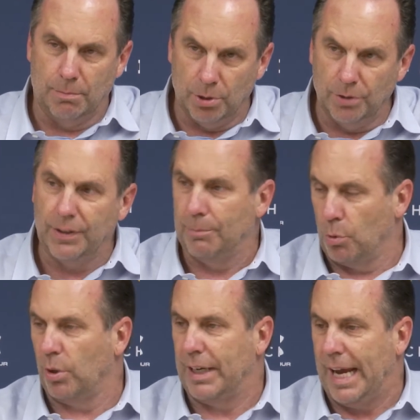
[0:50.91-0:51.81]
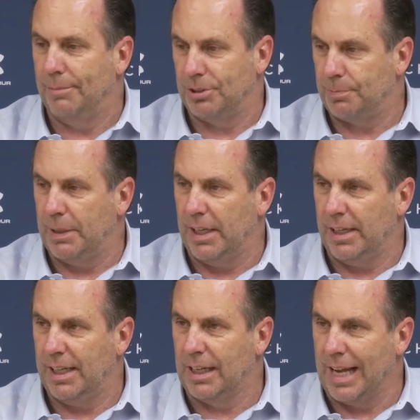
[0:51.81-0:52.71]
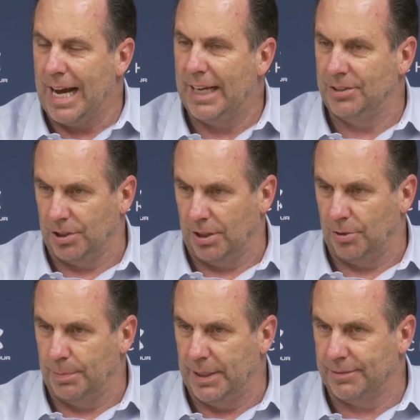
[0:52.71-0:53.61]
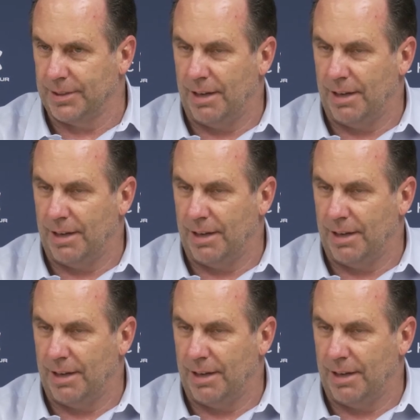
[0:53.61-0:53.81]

moving more game speed. He glides a little bit.